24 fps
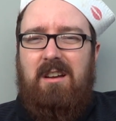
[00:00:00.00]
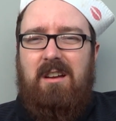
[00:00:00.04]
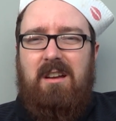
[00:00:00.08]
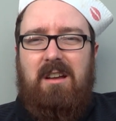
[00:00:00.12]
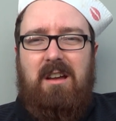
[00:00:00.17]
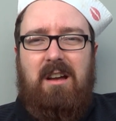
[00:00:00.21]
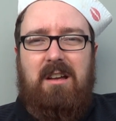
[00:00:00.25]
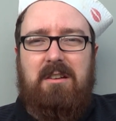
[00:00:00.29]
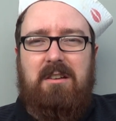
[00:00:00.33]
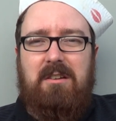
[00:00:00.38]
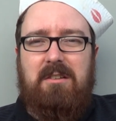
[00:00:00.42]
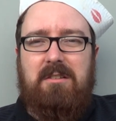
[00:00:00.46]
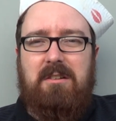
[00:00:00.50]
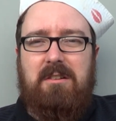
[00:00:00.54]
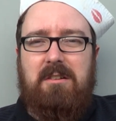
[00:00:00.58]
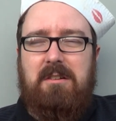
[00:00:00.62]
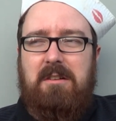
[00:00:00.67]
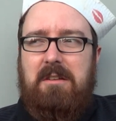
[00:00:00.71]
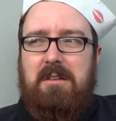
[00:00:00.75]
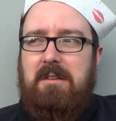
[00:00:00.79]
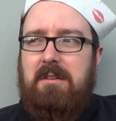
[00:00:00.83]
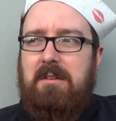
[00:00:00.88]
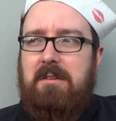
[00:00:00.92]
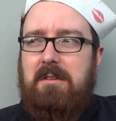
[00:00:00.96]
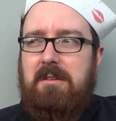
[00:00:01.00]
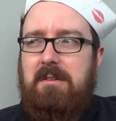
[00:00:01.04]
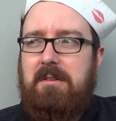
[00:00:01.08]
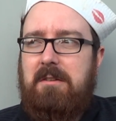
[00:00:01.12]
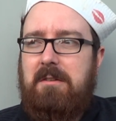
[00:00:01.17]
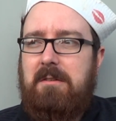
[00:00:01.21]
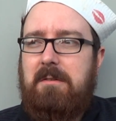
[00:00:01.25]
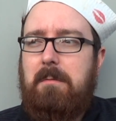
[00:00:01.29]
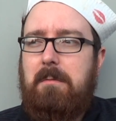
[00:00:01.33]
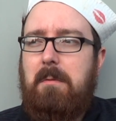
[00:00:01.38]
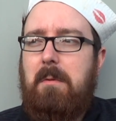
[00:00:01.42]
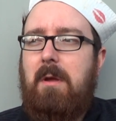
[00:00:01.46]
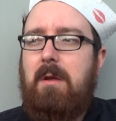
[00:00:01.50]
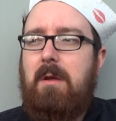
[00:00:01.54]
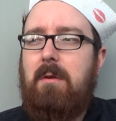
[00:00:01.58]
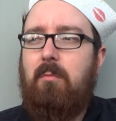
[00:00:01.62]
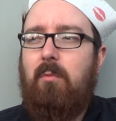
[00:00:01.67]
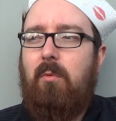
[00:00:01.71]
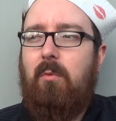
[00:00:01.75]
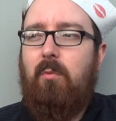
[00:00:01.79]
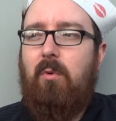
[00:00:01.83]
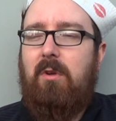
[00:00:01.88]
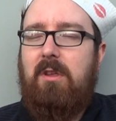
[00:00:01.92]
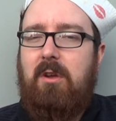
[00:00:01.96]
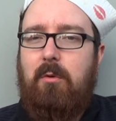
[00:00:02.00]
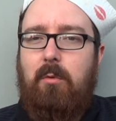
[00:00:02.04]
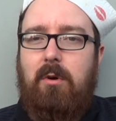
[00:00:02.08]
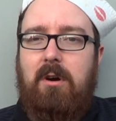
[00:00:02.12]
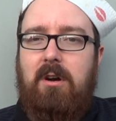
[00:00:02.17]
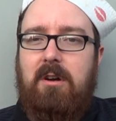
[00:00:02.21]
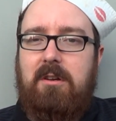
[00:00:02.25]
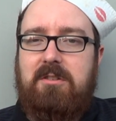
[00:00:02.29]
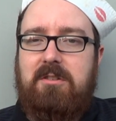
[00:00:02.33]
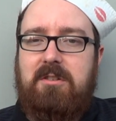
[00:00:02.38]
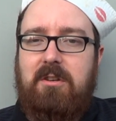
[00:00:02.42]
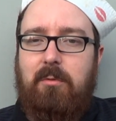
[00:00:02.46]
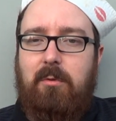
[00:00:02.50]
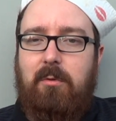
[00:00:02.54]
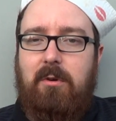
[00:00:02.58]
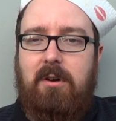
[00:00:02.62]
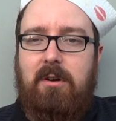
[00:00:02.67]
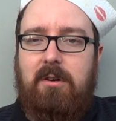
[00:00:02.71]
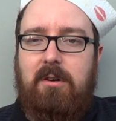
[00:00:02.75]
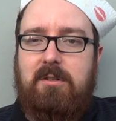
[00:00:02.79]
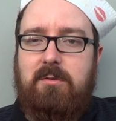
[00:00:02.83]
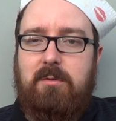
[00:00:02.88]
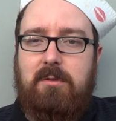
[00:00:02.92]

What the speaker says: I don't know. When it works, it works.